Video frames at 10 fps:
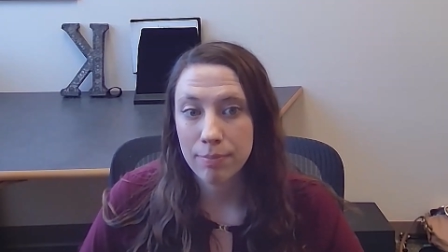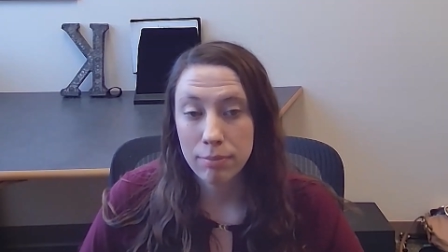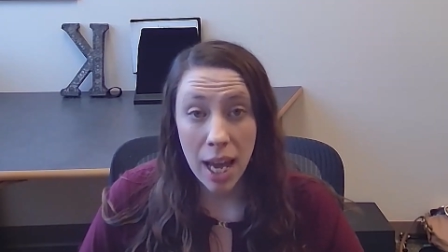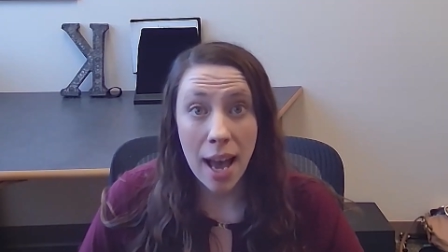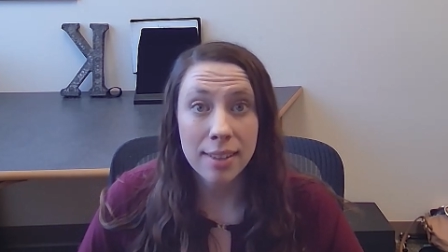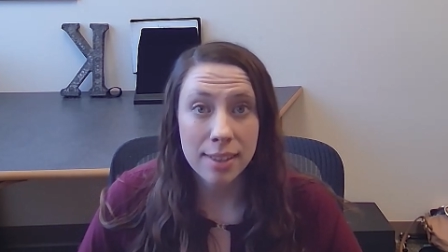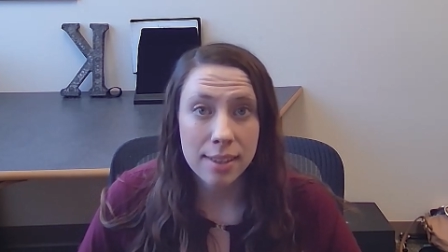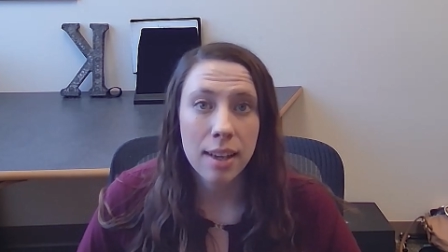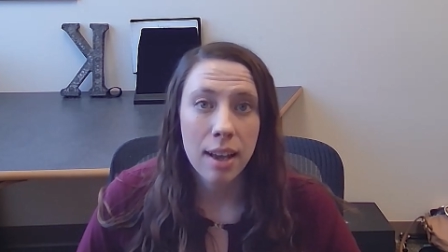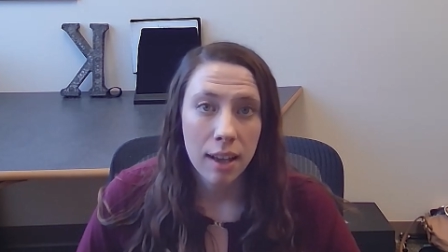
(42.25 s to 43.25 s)
yes.
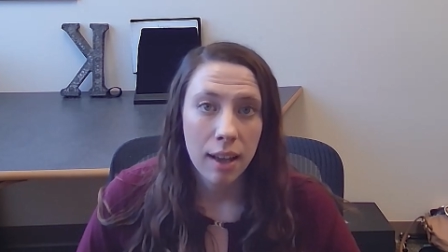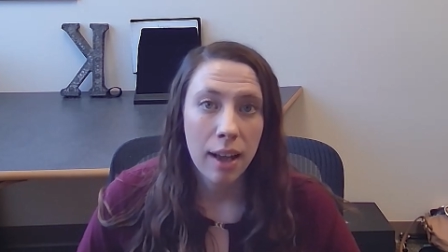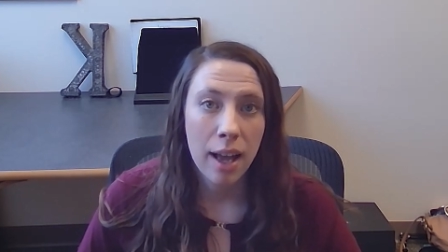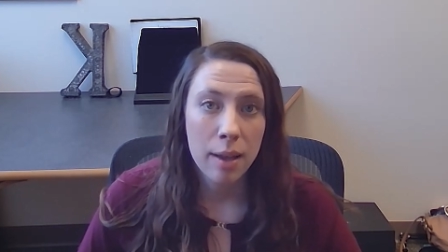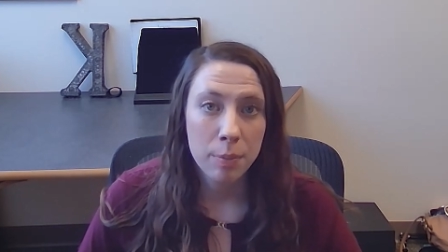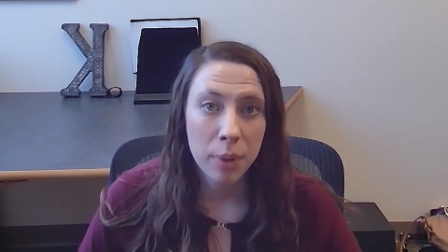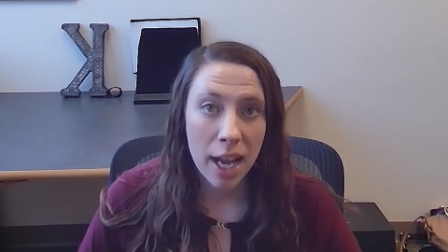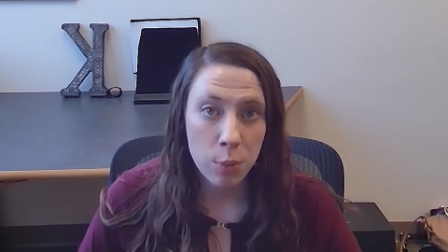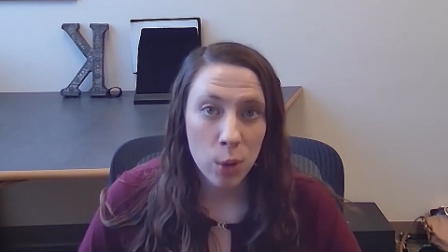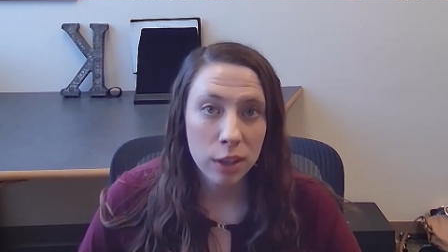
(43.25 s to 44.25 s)

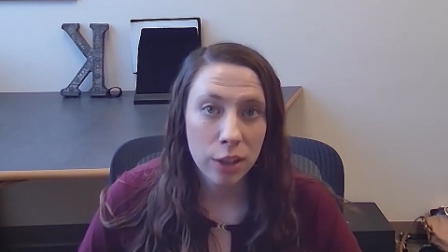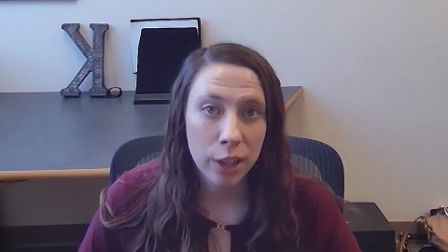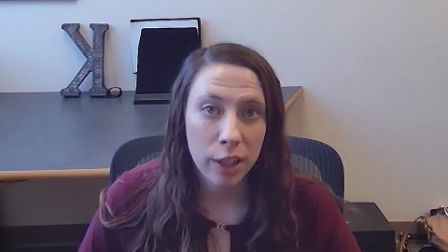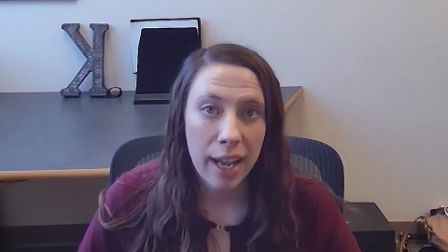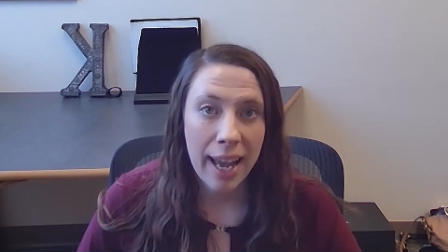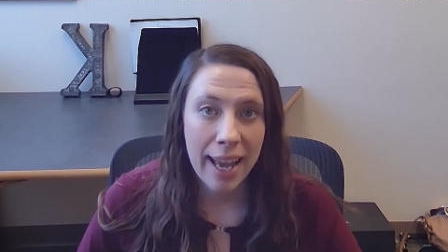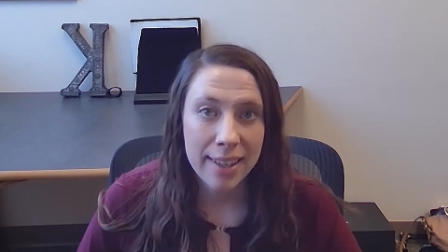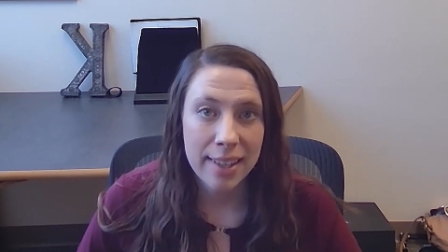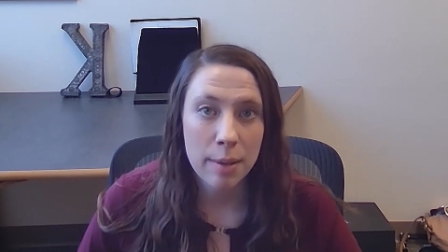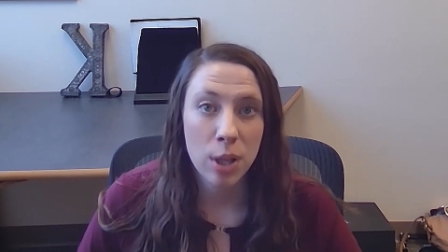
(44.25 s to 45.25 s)
Blackboard Learn
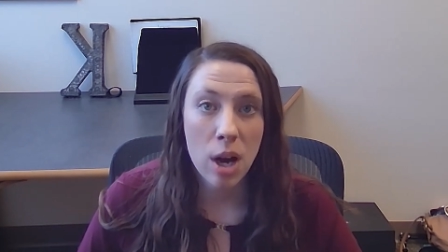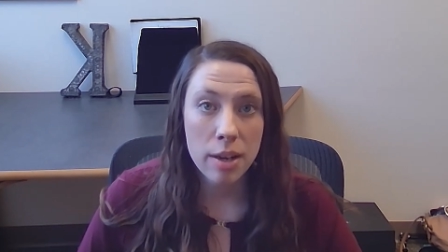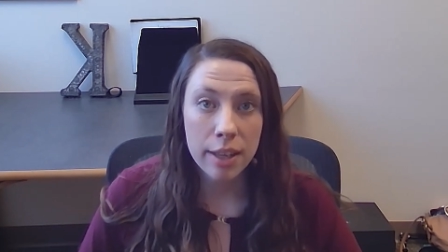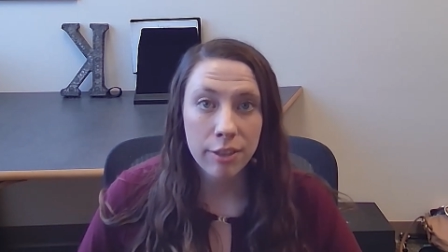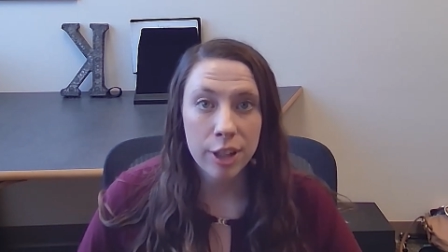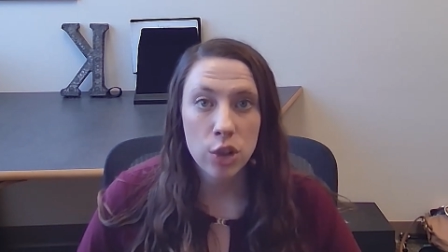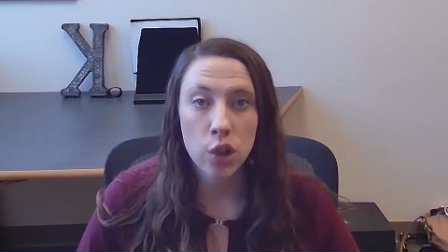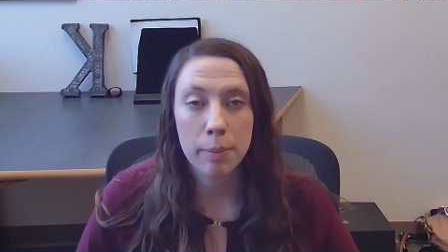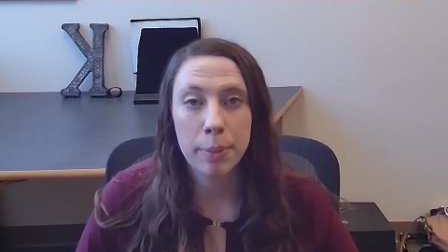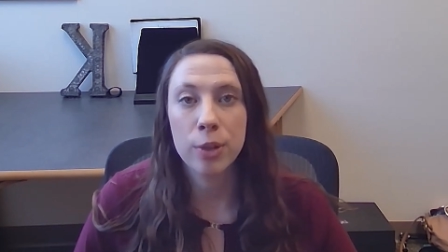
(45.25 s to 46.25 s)
has a blogging
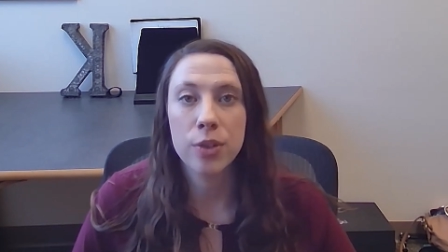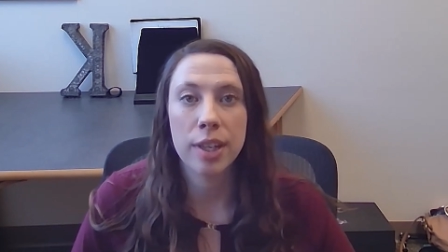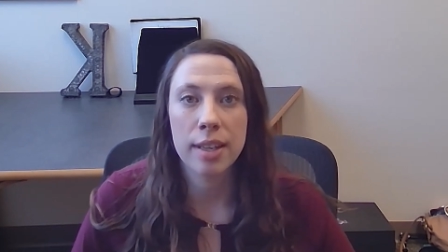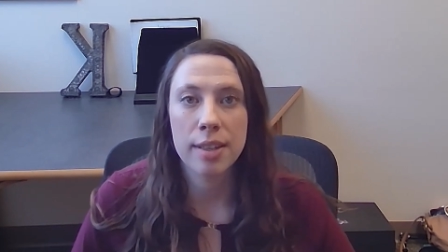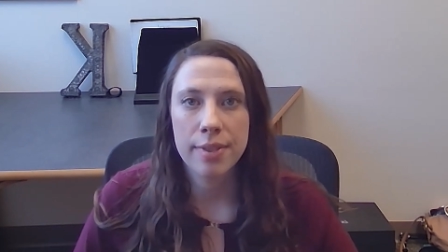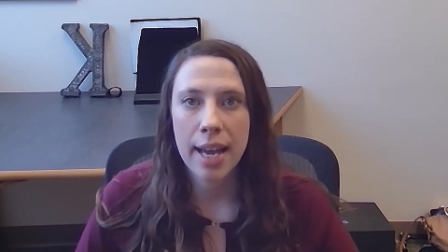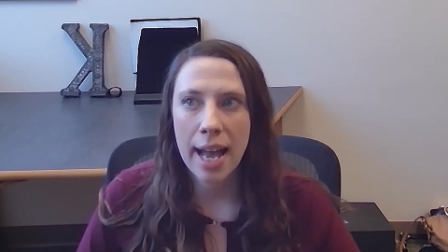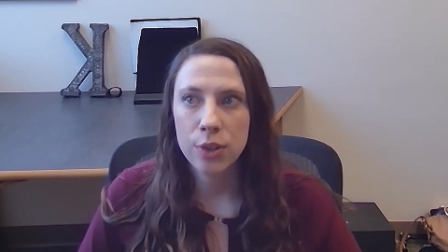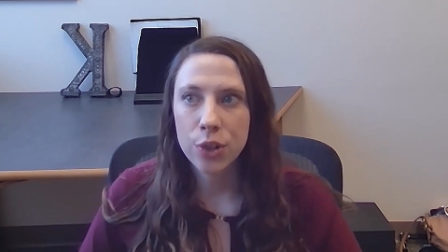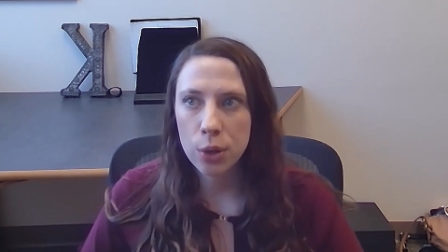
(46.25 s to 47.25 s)
feature built in
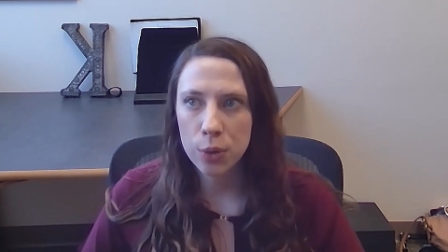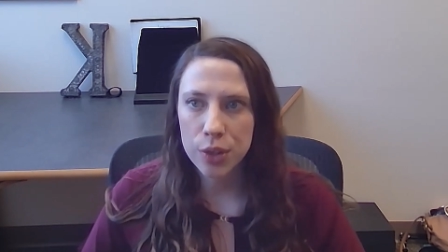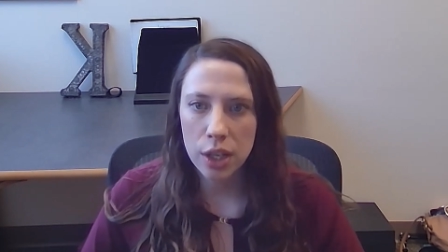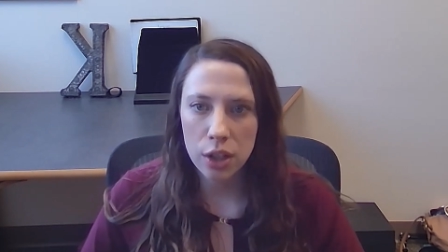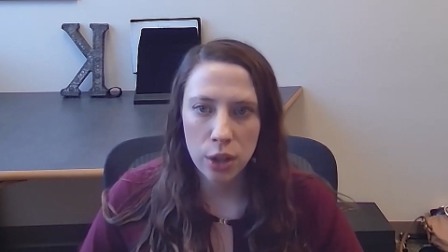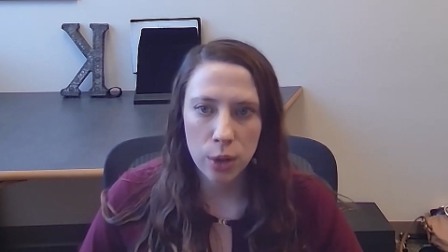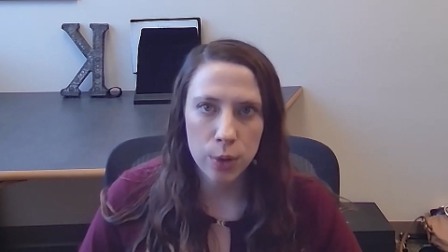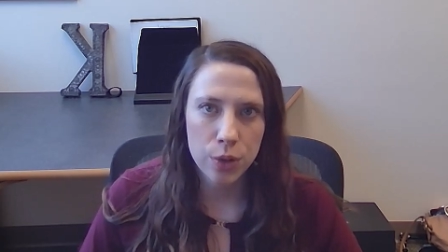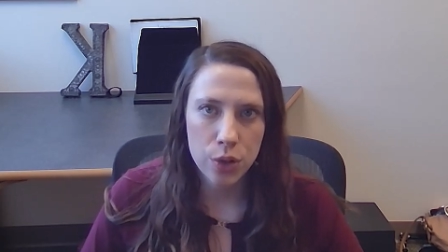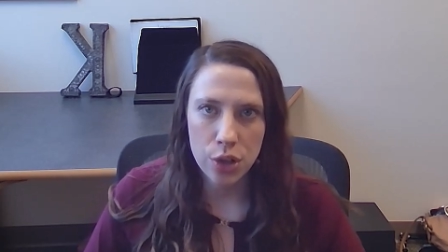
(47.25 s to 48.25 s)
that students can
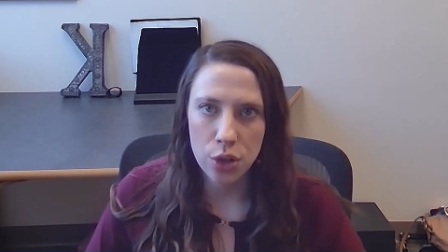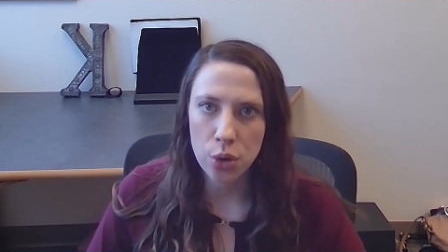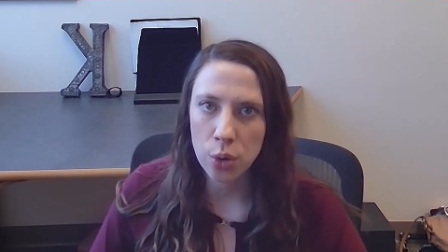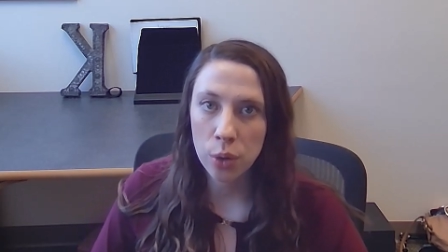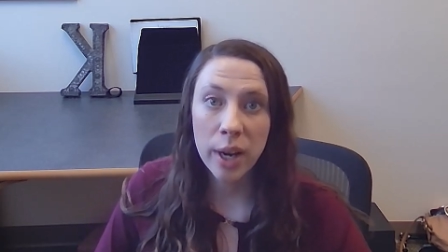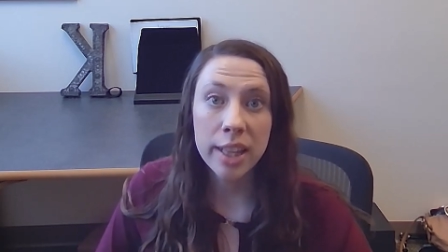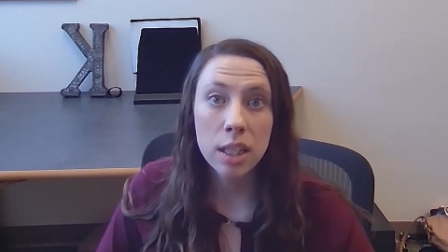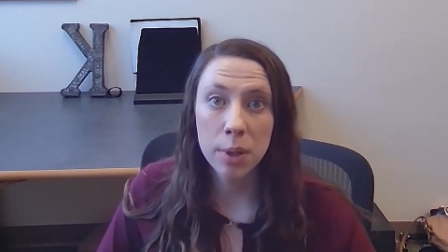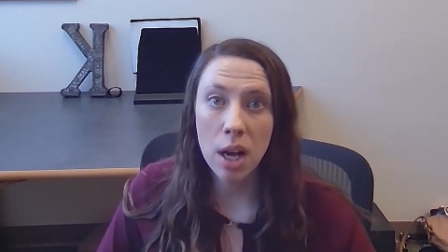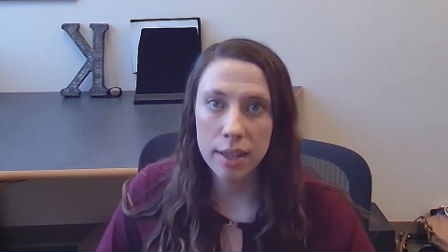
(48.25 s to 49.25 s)
use to write
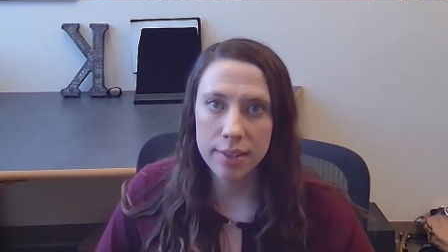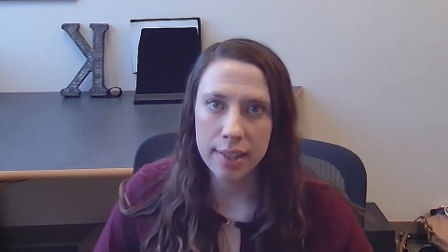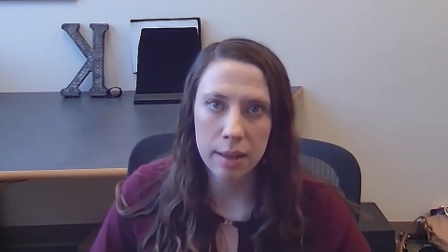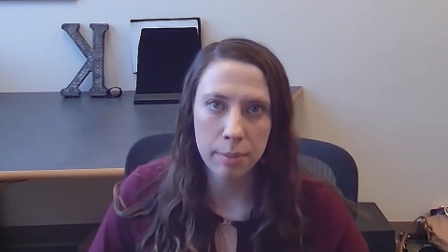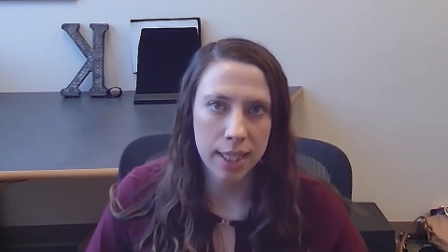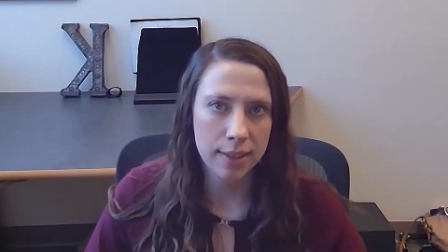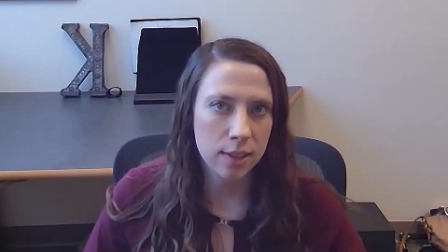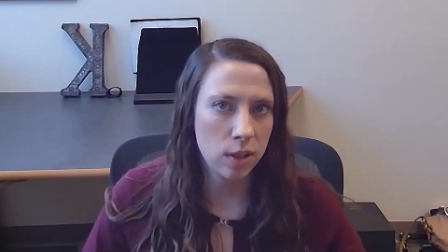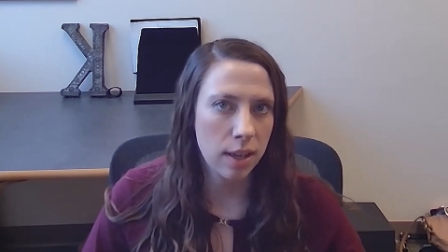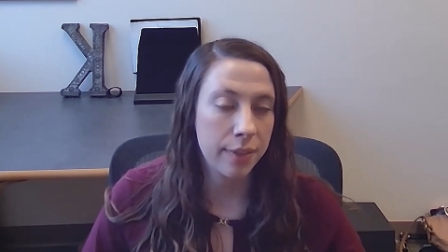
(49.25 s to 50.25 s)
their blog assignments,